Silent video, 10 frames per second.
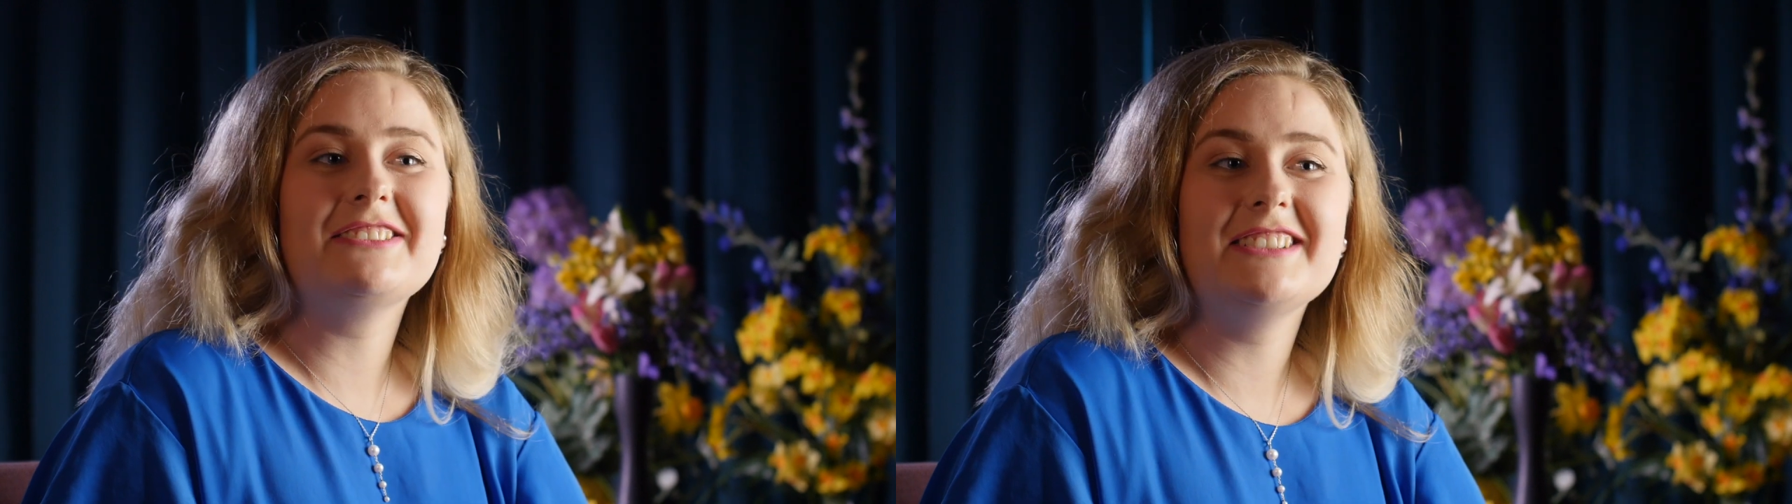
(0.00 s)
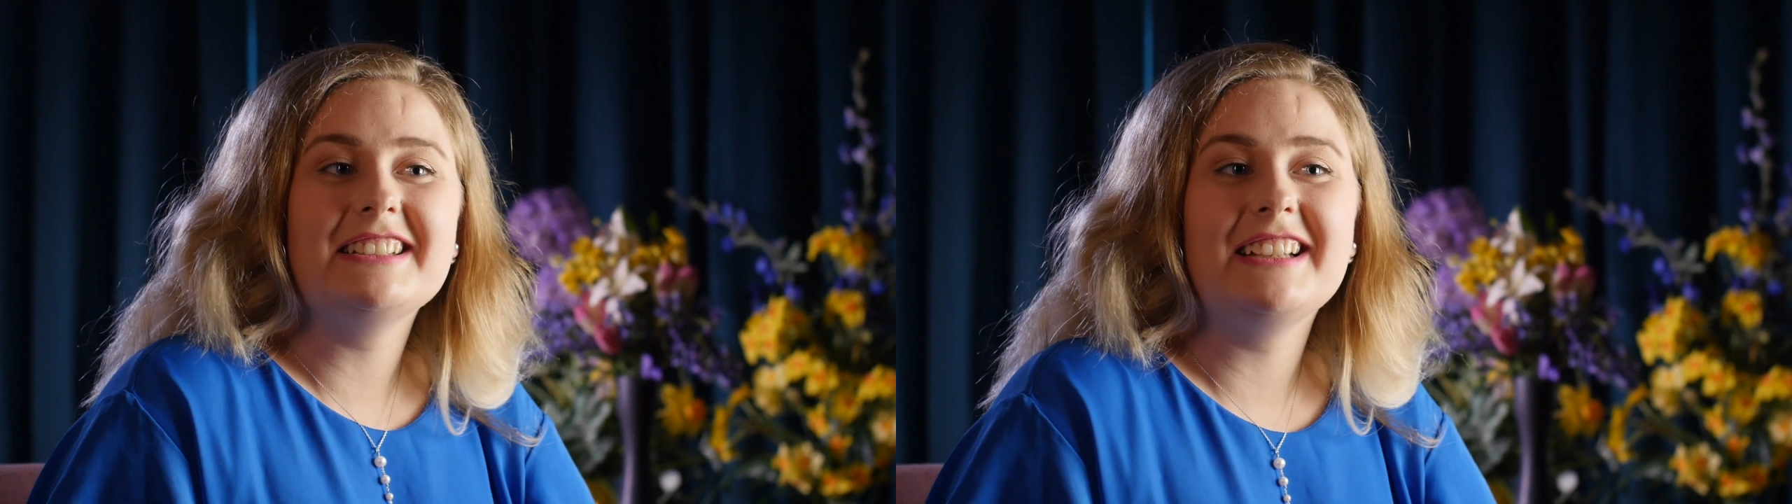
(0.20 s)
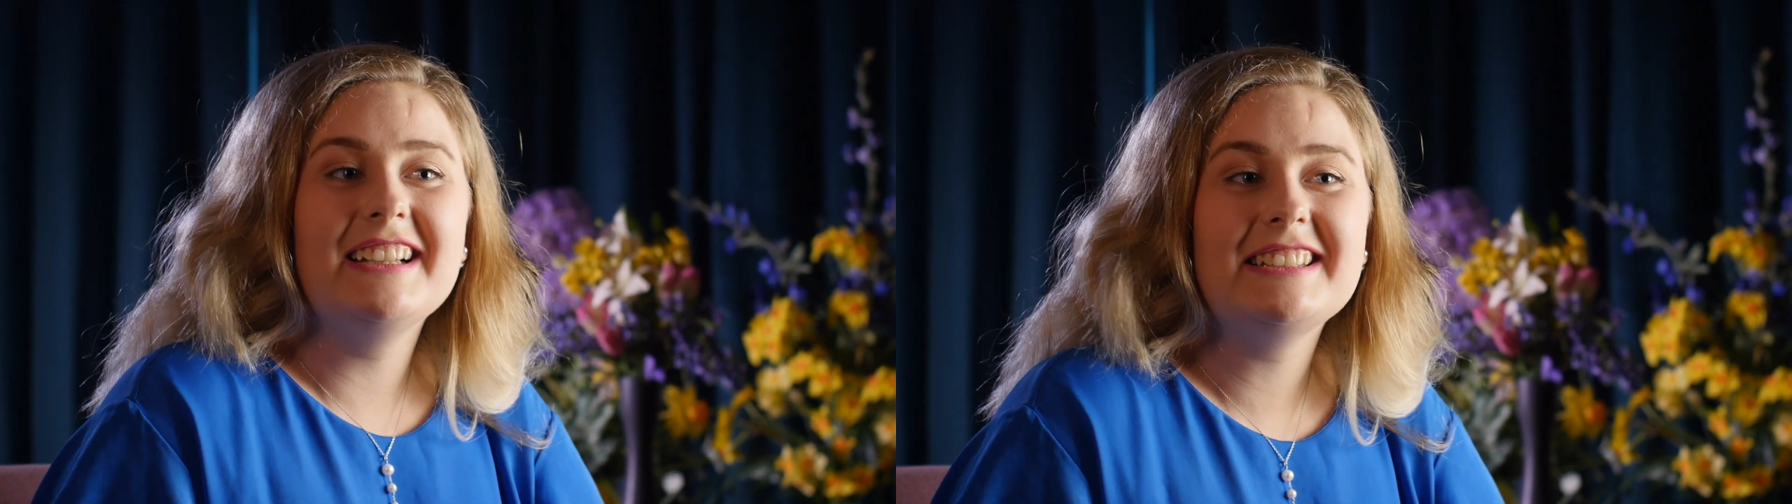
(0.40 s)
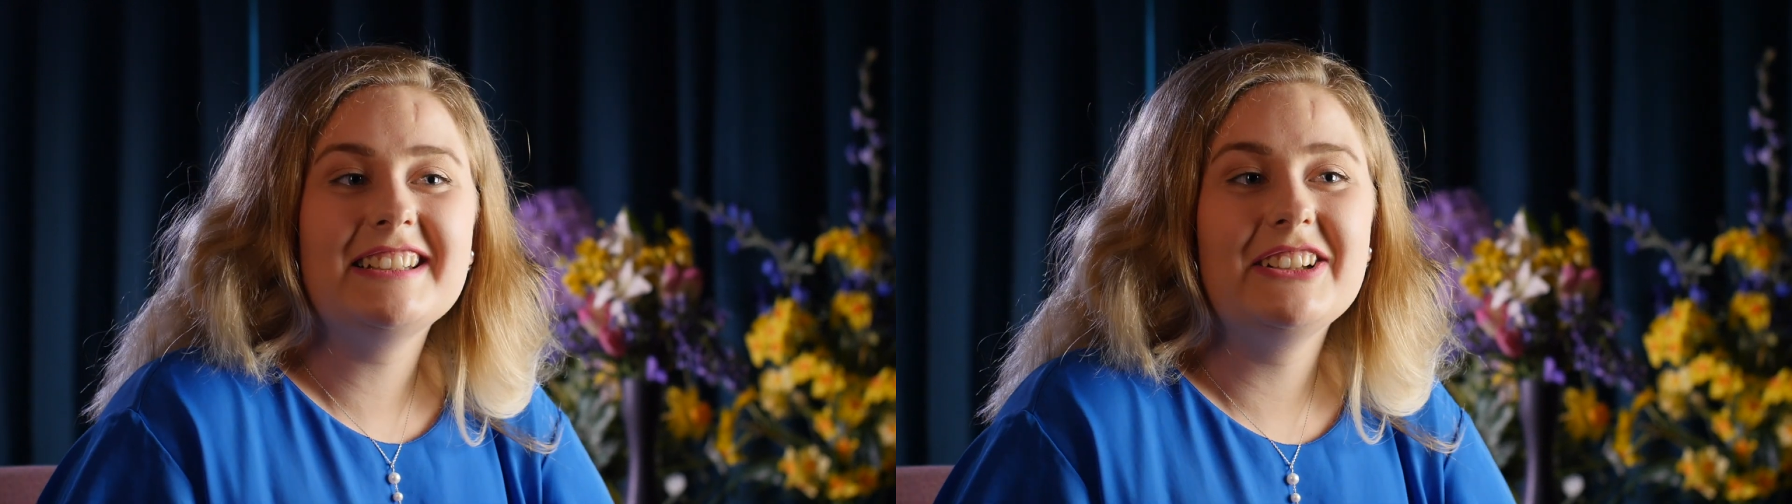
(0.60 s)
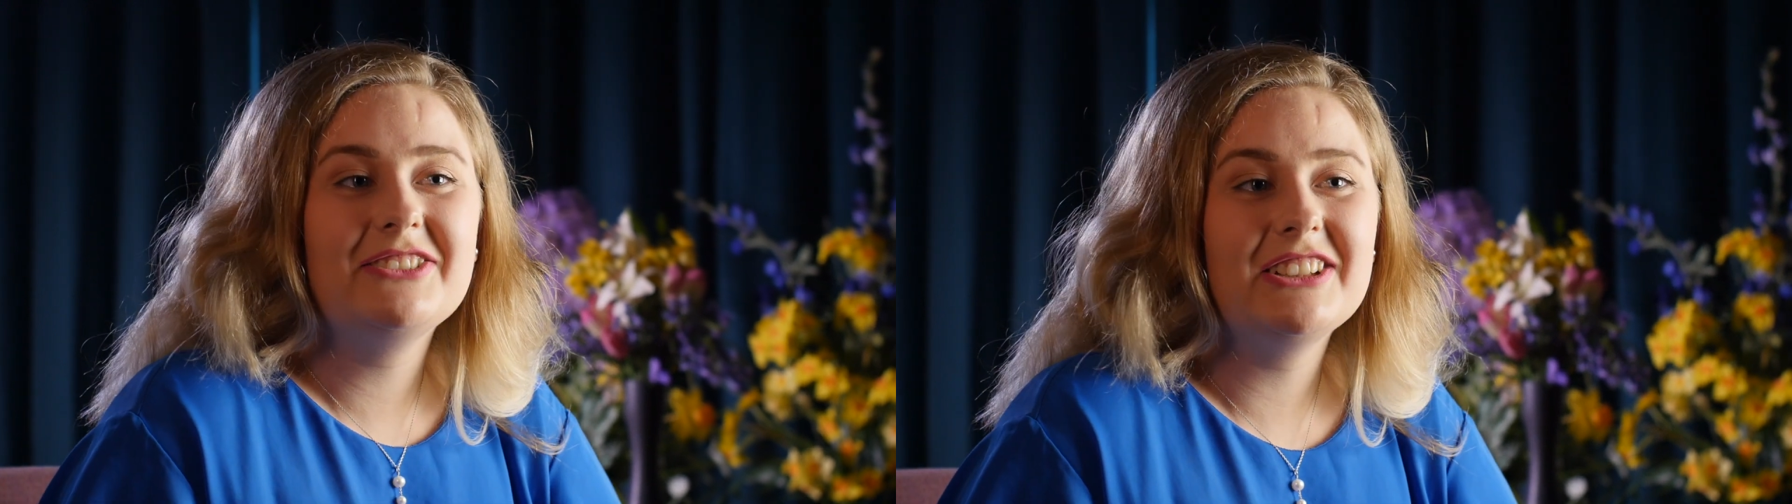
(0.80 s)
realize
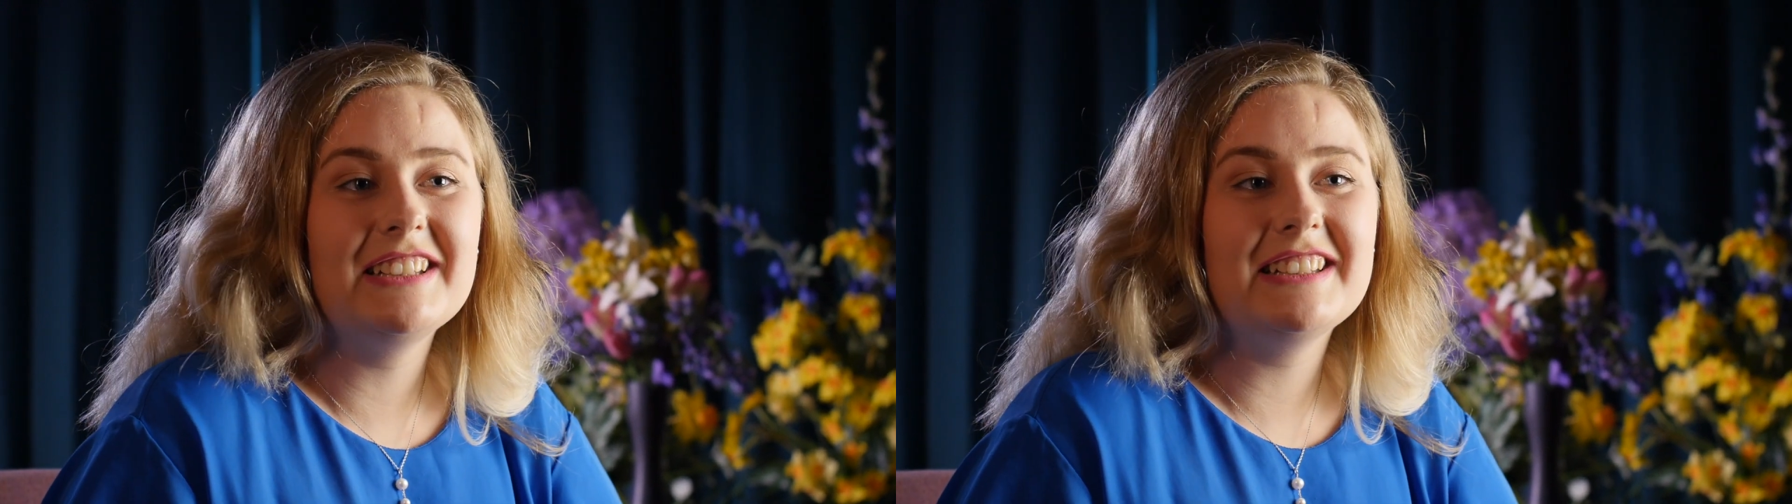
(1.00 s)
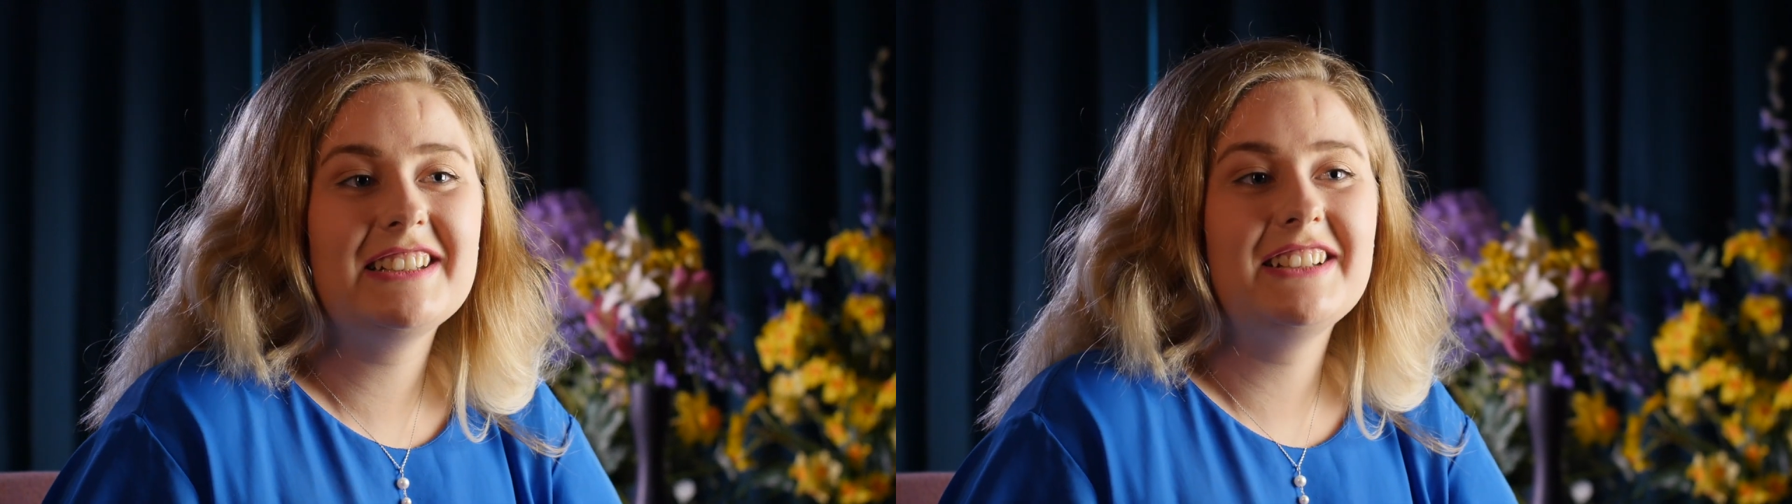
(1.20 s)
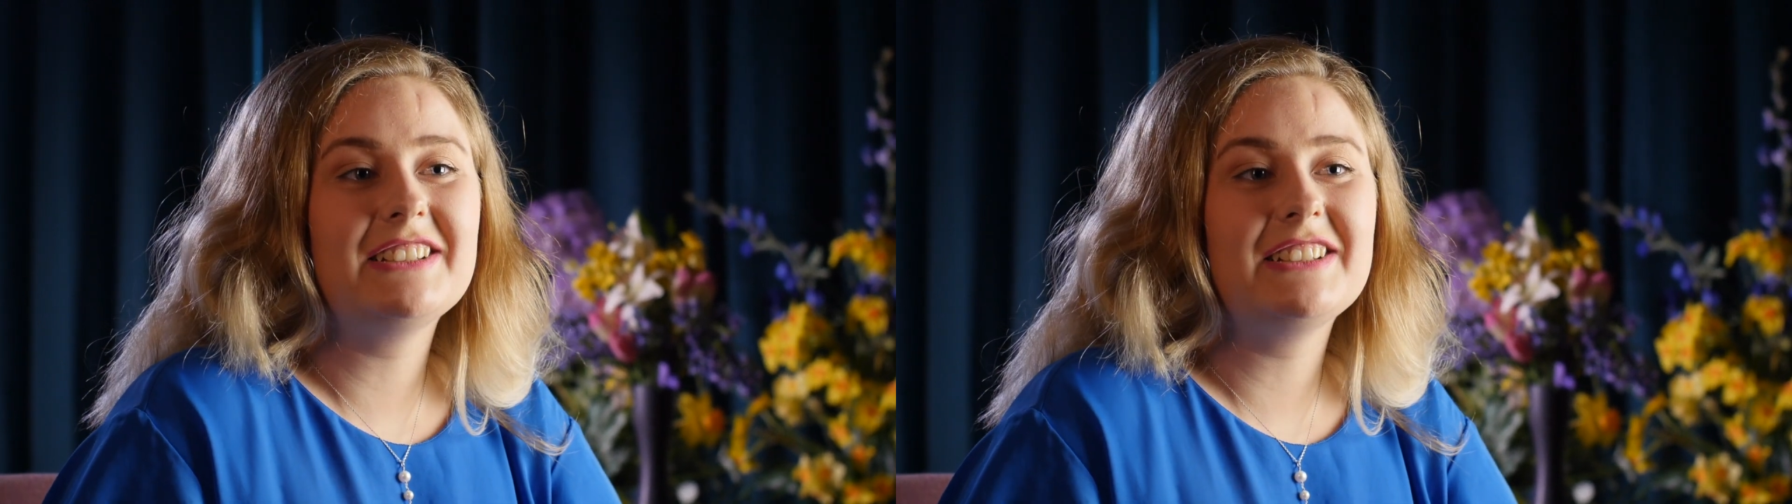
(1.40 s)
that it was